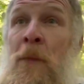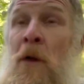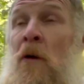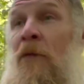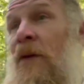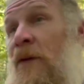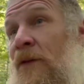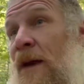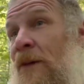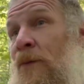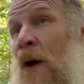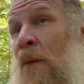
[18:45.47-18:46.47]
and over this
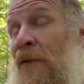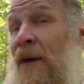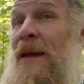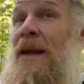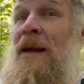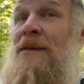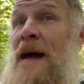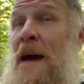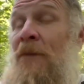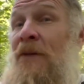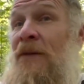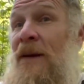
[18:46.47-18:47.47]
next bump. If I can get on top
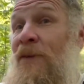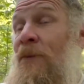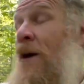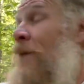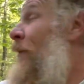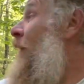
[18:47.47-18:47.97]
of this next bump